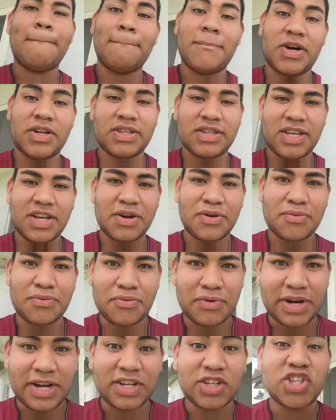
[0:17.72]
Monday
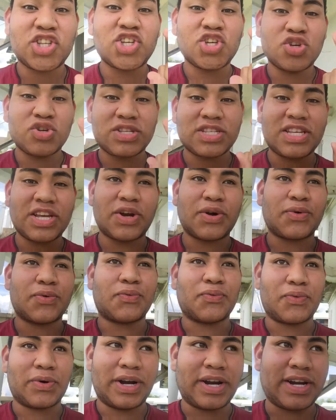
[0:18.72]
rain, Tuesday
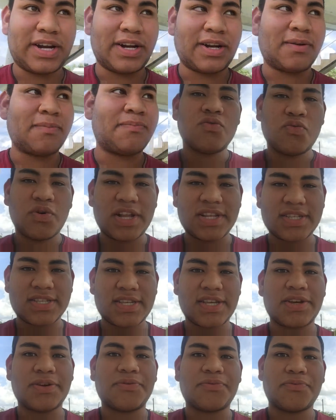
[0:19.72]
rain,
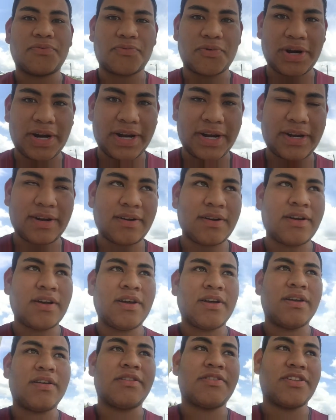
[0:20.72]
Wednesday rain,
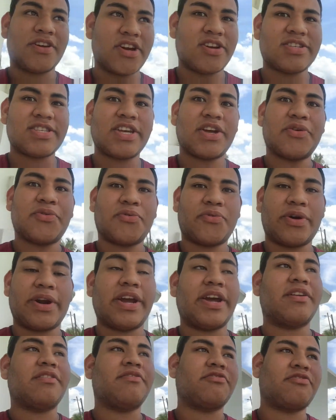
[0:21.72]
Thursday
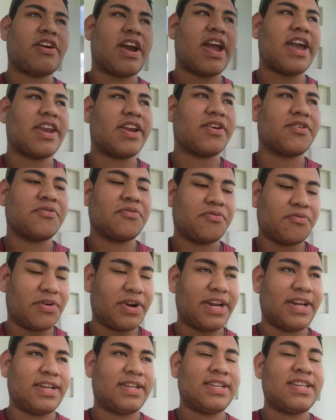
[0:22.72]
rain, Friday
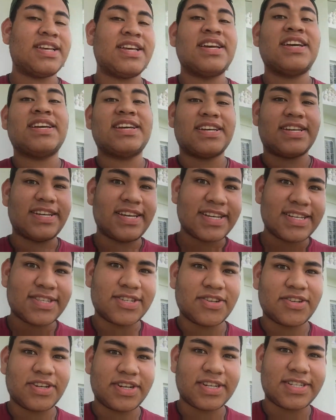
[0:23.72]
rain,
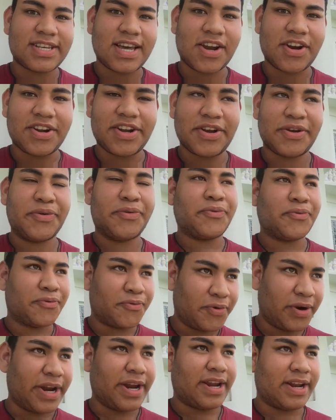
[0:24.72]
yesterday, Saturday
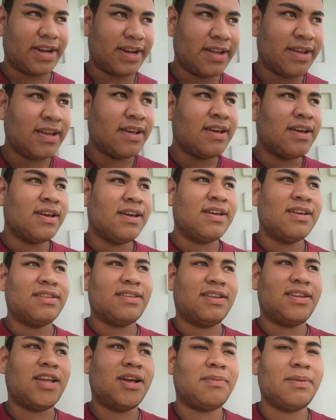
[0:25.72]
rain.
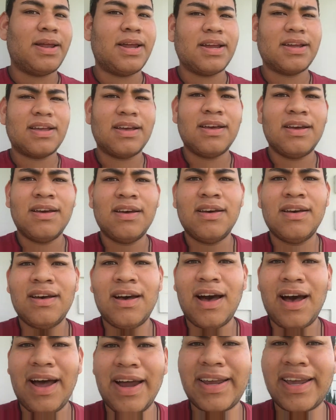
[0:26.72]
And I'm like,
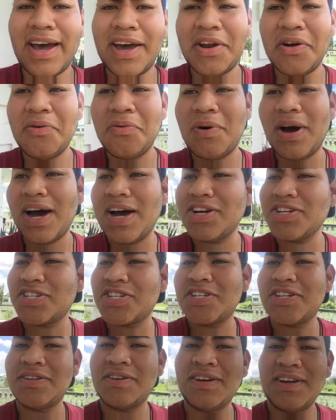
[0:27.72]
I gotta
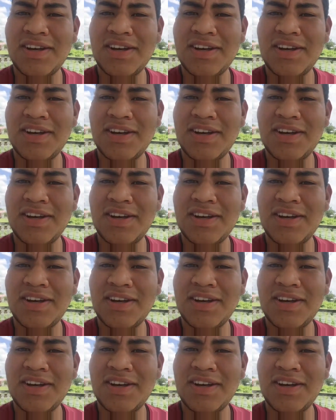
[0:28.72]
wash.